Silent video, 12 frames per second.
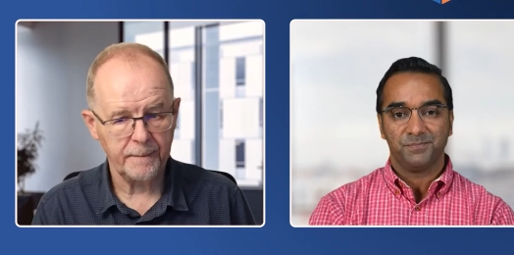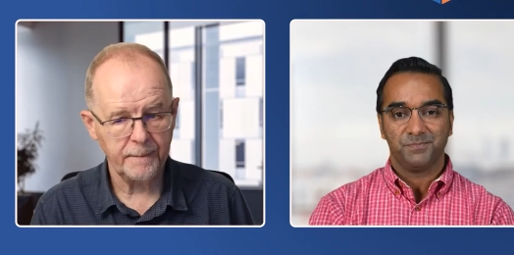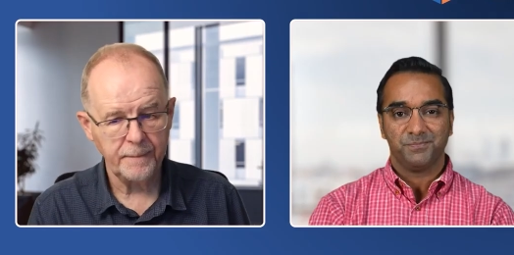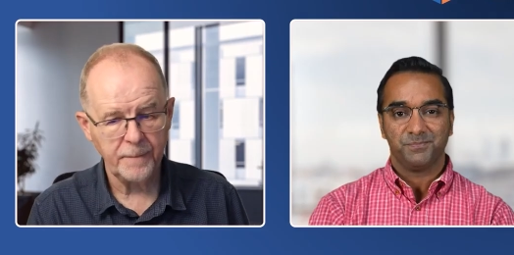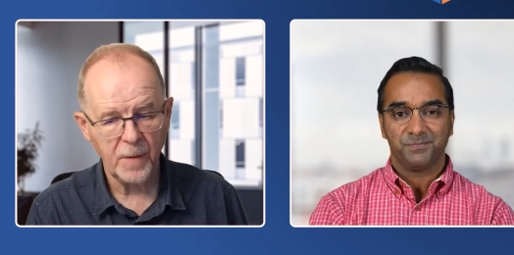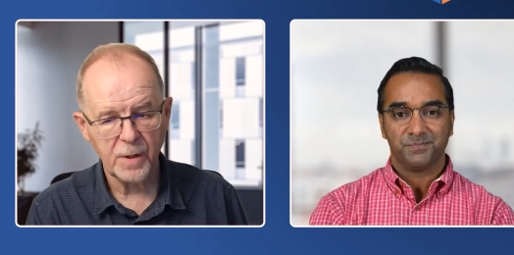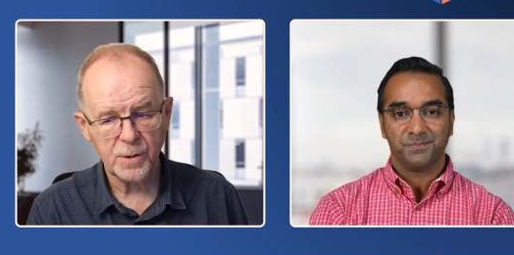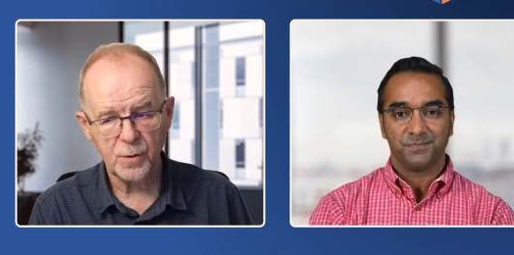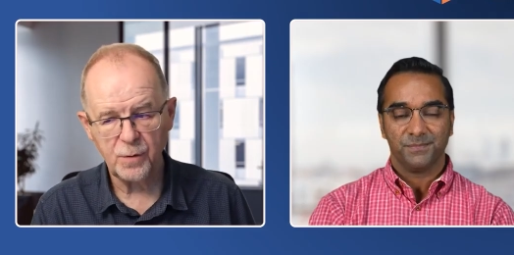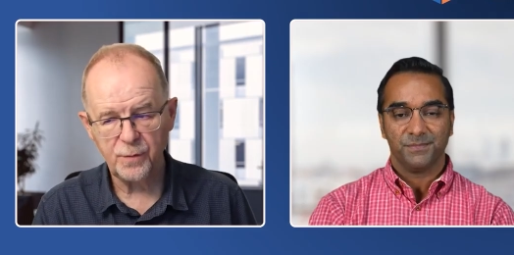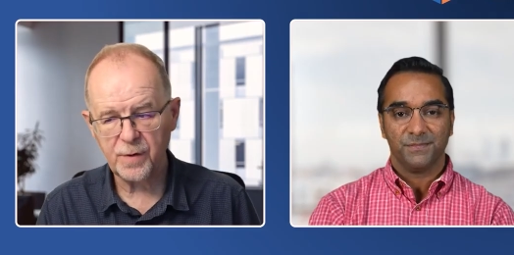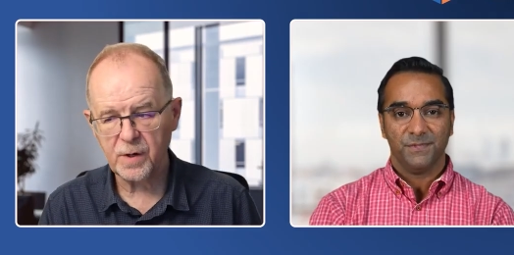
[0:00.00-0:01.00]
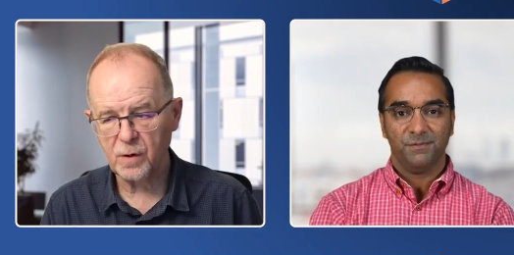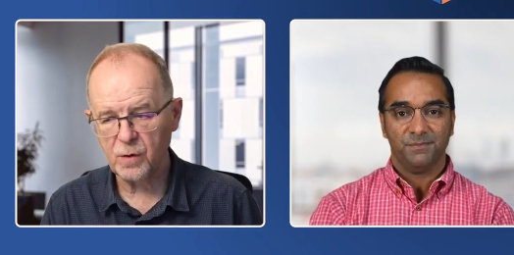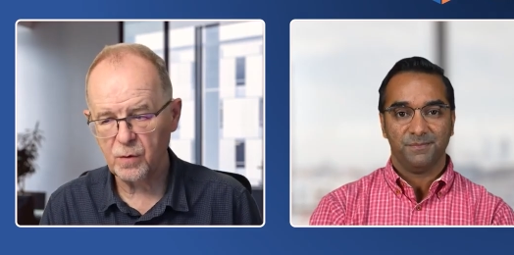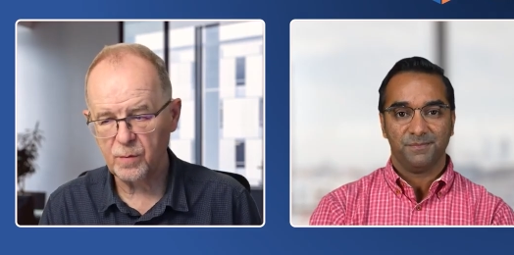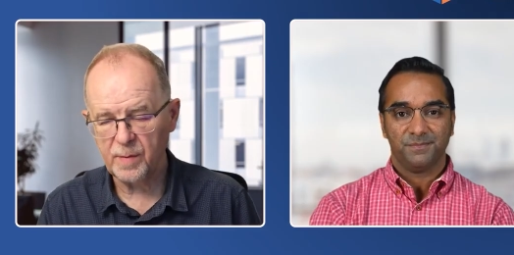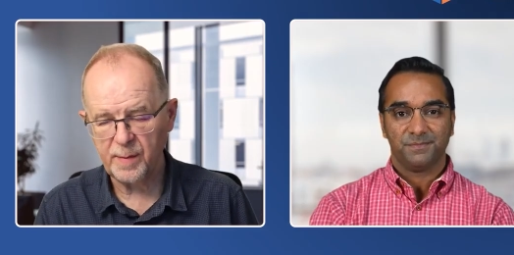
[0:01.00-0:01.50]
Speaker 1: Mm-hmm. So if we
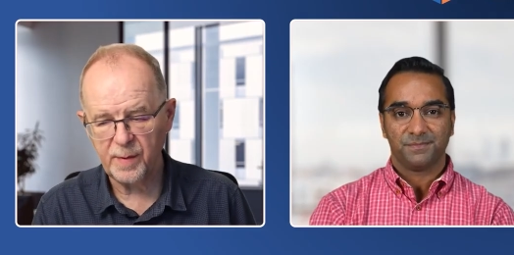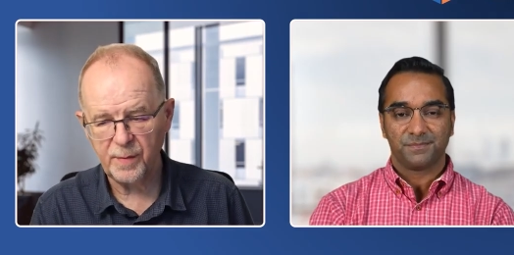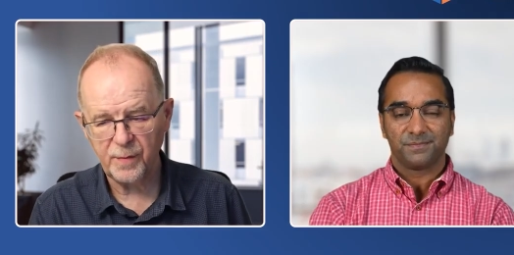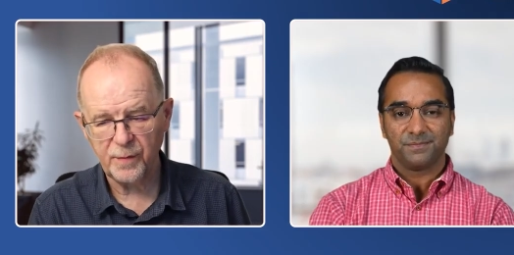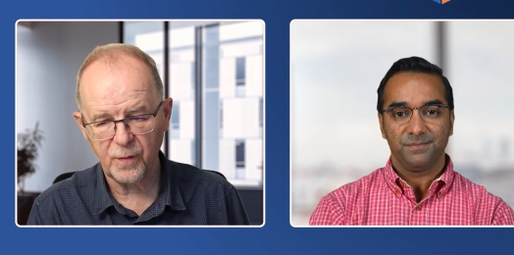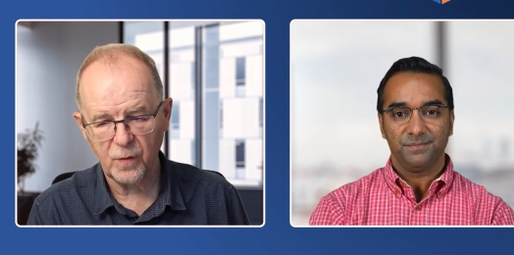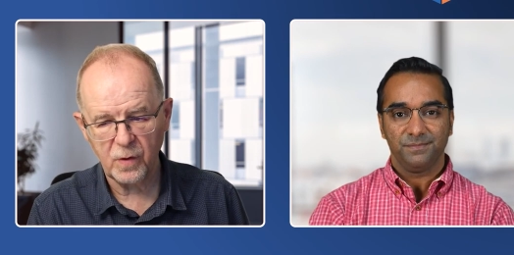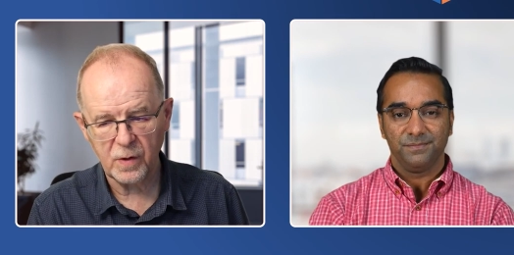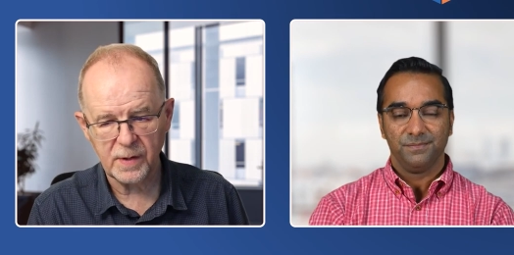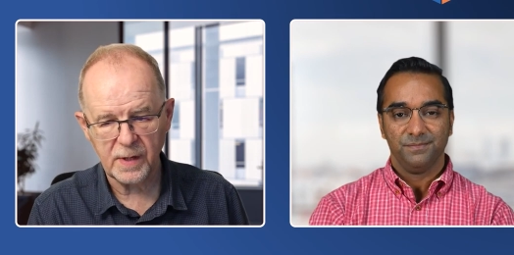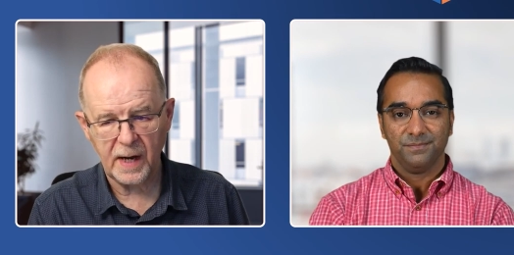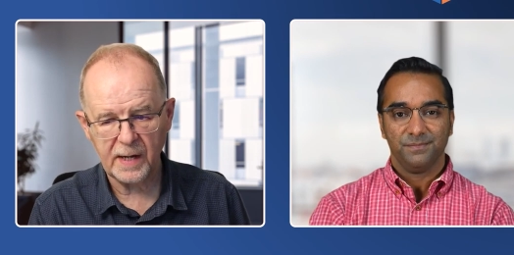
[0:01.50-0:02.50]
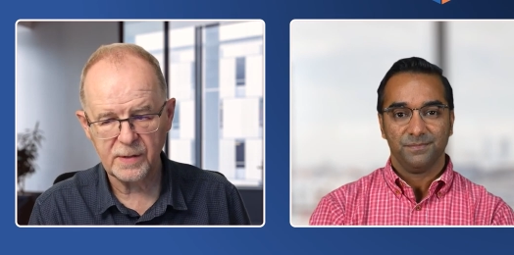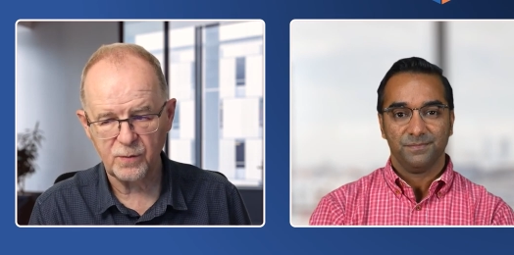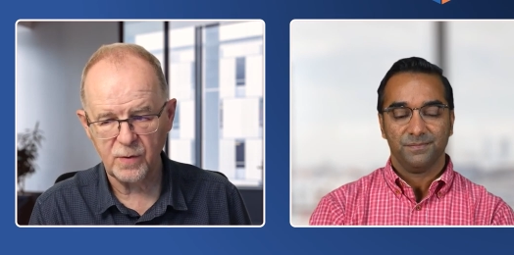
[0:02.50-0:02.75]
go maybe before that,